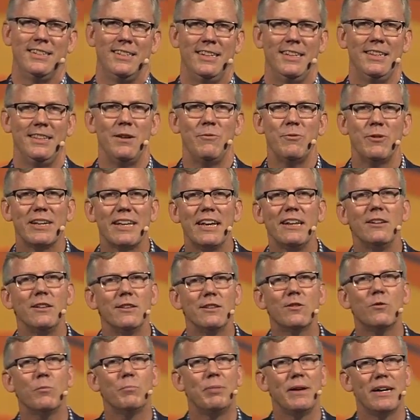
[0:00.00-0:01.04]
And they were getting a
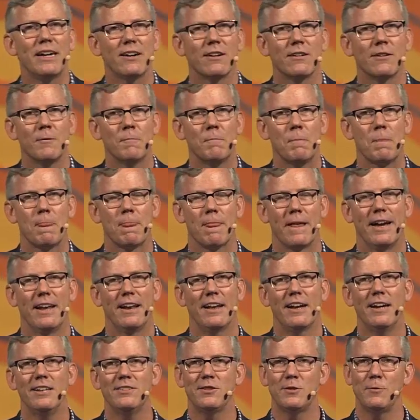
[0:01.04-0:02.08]
little bigger, and I
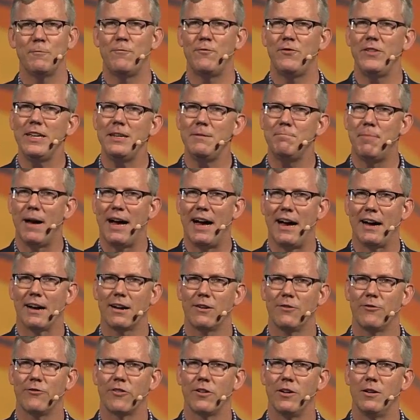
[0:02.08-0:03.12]
got some
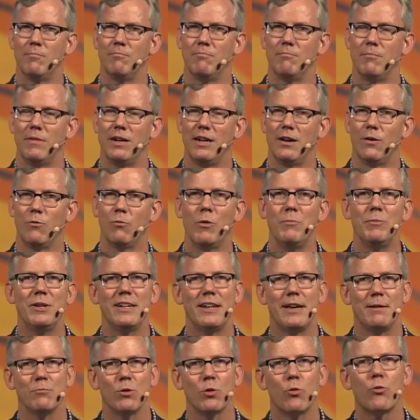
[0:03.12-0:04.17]
feedback from a woman
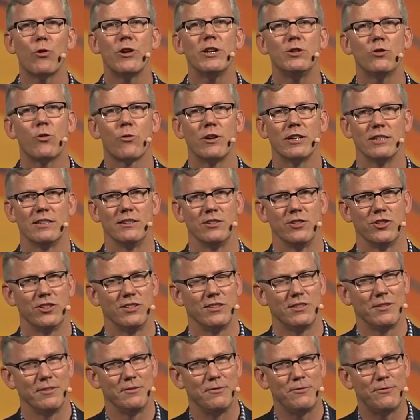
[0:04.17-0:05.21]
named Lori Norrington.
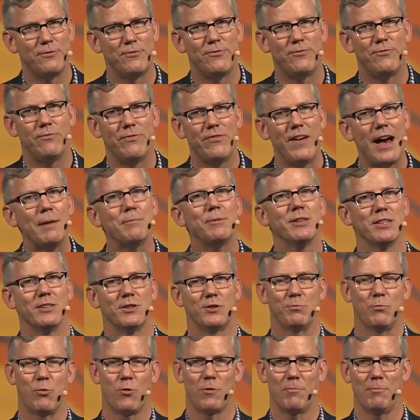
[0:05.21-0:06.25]
She's a
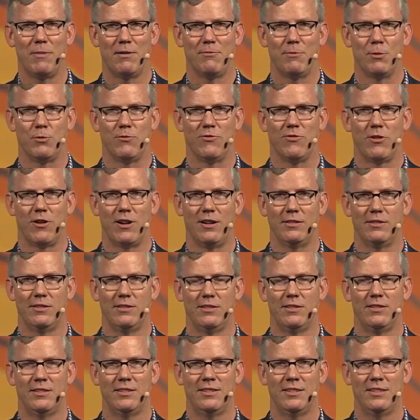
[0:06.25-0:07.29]
fabulous board member of
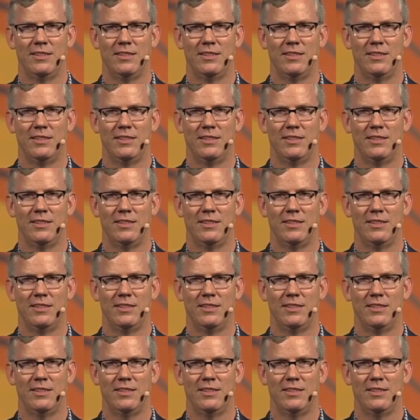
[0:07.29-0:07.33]
ours.